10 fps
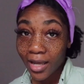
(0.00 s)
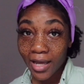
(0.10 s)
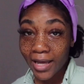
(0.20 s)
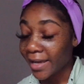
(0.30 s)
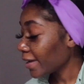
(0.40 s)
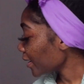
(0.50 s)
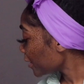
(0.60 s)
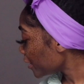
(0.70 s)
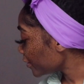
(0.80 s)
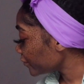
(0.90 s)
I
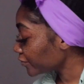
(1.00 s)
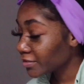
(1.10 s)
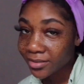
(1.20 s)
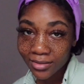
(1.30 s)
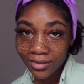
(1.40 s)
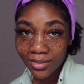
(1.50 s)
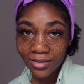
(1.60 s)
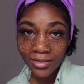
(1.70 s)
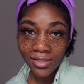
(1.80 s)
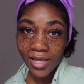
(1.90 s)
have
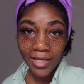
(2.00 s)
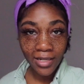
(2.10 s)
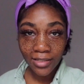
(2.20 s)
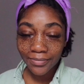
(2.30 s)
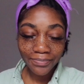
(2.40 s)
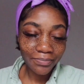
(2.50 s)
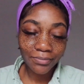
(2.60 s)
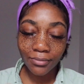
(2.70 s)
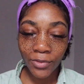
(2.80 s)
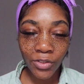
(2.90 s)
decided,
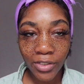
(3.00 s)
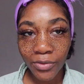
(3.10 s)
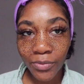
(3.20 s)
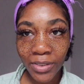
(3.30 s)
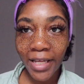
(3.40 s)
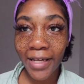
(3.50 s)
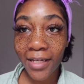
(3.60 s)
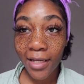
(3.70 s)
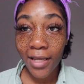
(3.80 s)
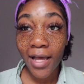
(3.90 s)
what the
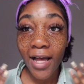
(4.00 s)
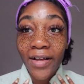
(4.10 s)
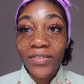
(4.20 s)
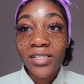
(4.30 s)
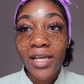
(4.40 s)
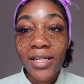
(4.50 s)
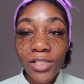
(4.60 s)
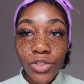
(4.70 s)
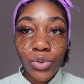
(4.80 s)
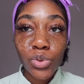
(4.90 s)
heck, I've
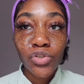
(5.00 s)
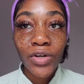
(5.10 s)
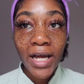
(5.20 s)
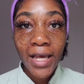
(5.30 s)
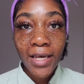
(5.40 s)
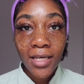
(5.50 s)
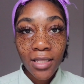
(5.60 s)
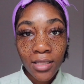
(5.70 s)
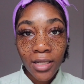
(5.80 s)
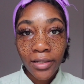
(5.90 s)
decided to try
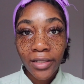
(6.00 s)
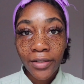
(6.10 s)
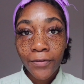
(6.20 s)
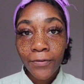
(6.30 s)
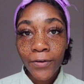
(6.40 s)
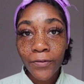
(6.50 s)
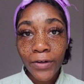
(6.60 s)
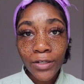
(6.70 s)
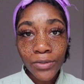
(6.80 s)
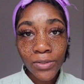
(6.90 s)
the faux
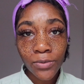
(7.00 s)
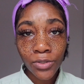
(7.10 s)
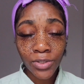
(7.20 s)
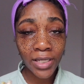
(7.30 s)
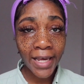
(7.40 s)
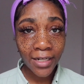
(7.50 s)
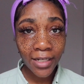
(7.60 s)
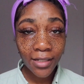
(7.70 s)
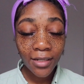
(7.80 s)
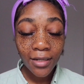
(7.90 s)
freckles using
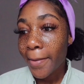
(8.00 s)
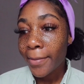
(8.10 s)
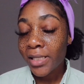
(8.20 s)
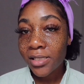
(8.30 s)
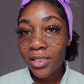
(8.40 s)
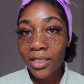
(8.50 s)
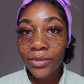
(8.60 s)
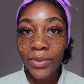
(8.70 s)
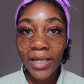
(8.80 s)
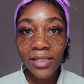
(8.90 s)
henna. Basically
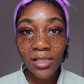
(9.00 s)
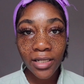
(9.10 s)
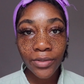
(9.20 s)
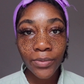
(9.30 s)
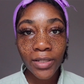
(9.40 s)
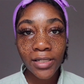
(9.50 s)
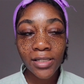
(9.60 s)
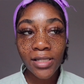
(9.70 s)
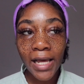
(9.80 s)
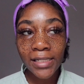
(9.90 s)
what I did
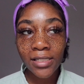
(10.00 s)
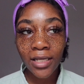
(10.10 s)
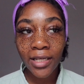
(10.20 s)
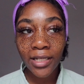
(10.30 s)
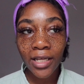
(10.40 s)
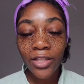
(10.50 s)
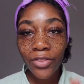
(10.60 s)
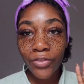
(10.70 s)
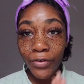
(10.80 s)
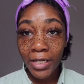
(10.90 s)
was I did
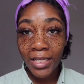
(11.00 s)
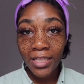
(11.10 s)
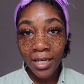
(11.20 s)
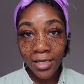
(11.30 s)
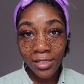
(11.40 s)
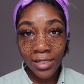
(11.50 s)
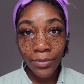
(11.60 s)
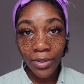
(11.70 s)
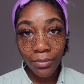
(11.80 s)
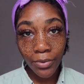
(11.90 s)
3 things that
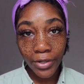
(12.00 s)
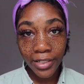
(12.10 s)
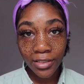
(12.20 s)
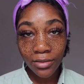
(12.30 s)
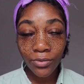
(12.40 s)
were important.